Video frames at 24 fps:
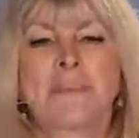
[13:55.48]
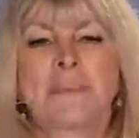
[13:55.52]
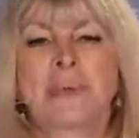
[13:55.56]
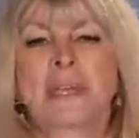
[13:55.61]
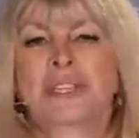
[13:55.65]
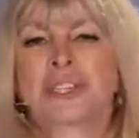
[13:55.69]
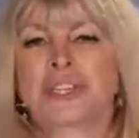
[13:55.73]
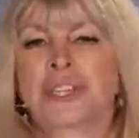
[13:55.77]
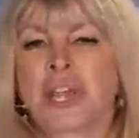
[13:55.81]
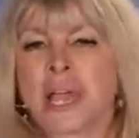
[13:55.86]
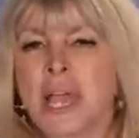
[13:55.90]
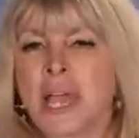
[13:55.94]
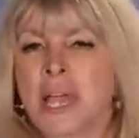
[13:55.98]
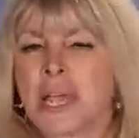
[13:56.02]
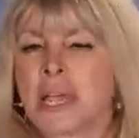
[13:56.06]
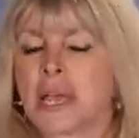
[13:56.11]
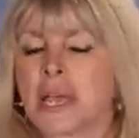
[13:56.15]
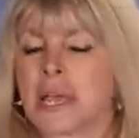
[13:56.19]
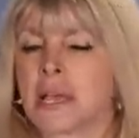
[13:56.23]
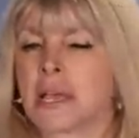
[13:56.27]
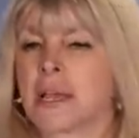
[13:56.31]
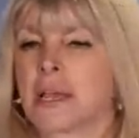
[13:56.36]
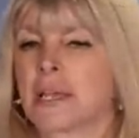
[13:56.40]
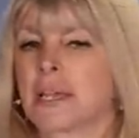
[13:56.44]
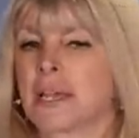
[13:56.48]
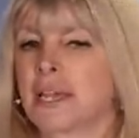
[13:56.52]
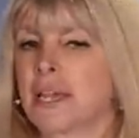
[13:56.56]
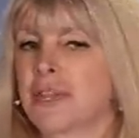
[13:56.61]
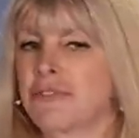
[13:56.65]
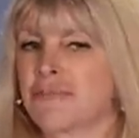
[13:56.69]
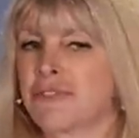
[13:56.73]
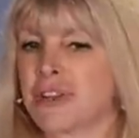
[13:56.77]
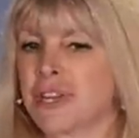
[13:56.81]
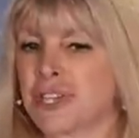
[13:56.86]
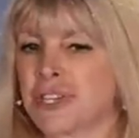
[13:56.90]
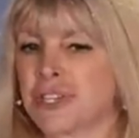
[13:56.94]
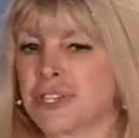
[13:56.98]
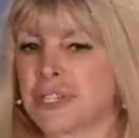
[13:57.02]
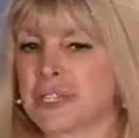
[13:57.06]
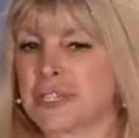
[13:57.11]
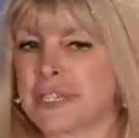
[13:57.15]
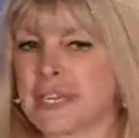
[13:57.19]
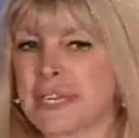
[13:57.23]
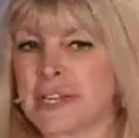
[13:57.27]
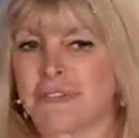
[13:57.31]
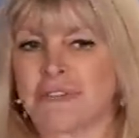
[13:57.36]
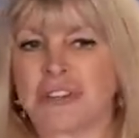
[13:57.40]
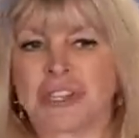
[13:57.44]
Mick Jagger, Keith Richards,
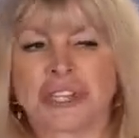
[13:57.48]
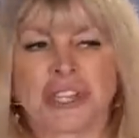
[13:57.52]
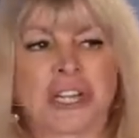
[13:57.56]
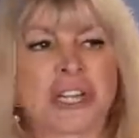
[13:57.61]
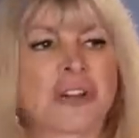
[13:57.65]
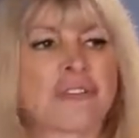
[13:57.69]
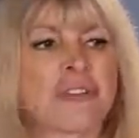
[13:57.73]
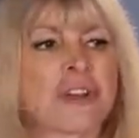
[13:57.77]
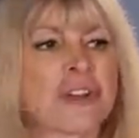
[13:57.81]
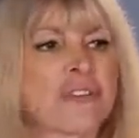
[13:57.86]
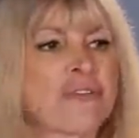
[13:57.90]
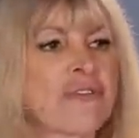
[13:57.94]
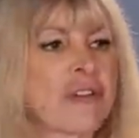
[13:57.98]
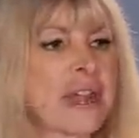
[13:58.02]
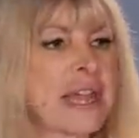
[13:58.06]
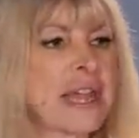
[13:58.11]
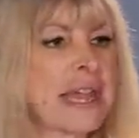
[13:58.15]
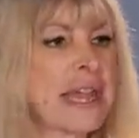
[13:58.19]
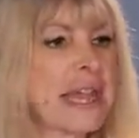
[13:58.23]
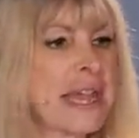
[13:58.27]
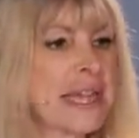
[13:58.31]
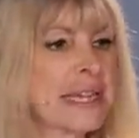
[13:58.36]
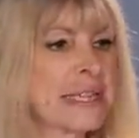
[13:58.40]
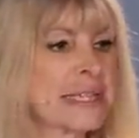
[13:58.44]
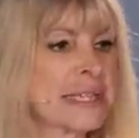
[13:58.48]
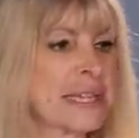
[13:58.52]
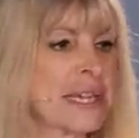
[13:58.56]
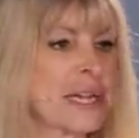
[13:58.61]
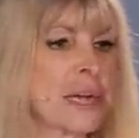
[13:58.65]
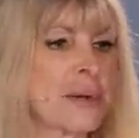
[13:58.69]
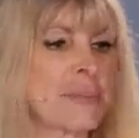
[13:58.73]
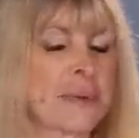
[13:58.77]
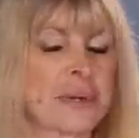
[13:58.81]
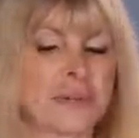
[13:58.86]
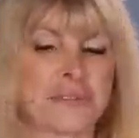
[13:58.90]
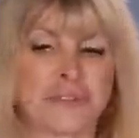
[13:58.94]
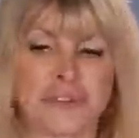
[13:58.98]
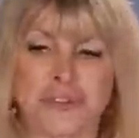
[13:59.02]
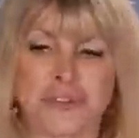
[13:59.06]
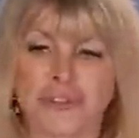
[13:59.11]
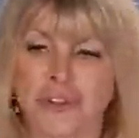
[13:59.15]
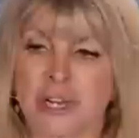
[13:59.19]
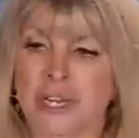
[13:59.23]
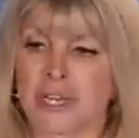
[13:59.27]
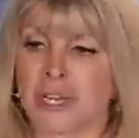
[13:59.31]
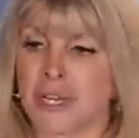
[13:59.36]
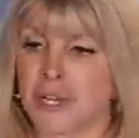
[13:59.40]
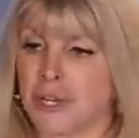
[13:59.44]
Little Richard are a great example of
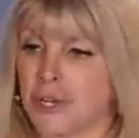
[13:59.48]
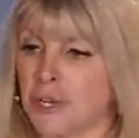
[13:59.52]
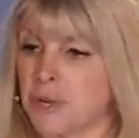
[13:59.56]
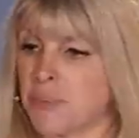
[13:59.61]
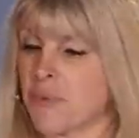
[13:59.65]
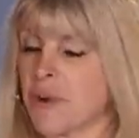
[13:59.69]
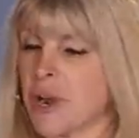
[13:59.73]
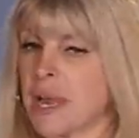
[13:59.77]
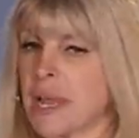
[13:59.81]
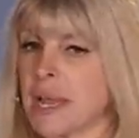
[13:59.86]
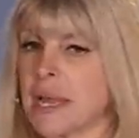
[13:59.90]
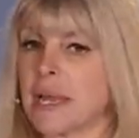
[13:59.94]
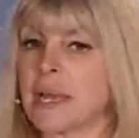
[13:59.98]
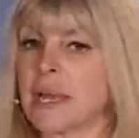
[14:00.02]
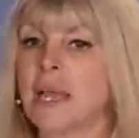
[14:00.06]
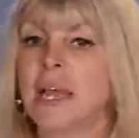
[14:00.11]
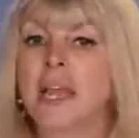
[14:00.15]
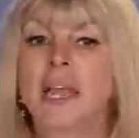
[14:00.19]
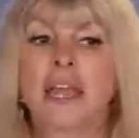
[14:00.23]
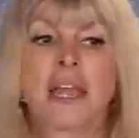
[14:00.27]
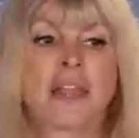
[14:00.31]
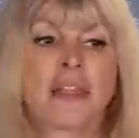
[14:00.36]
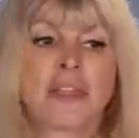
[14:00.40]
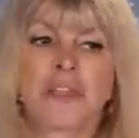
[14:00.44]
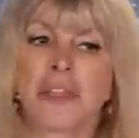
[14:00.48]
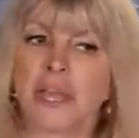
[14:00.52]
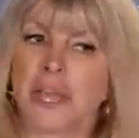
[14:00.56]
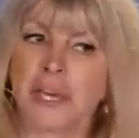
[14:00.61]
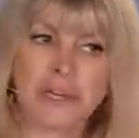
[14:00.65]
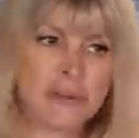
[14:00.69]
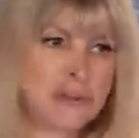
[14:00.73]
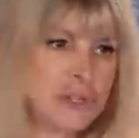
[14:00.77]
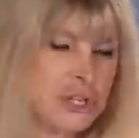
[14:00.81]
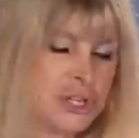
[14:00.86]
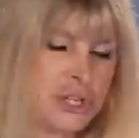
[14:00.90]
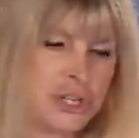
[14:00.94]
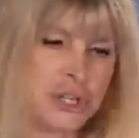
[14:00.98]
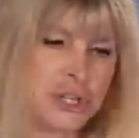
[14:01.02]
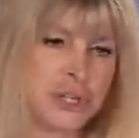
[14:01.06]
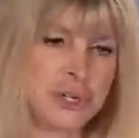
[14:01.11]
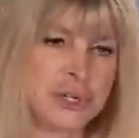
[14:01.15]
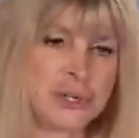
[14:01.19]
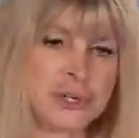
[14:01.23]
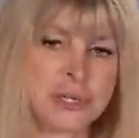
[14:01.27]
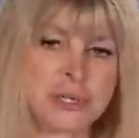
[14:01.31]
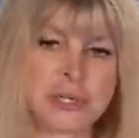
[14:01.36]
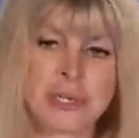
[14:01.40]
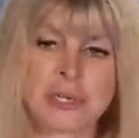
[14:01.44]
tricking your brain. They don't
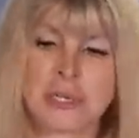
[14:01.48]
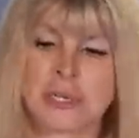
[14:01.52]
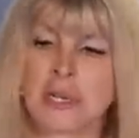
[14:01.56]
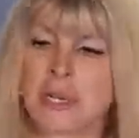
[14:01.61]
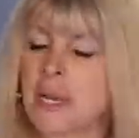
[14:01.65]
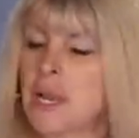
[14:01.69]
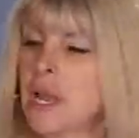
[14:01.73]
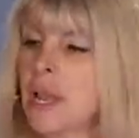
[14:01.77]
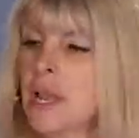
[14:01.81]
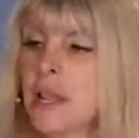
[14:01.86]
juice.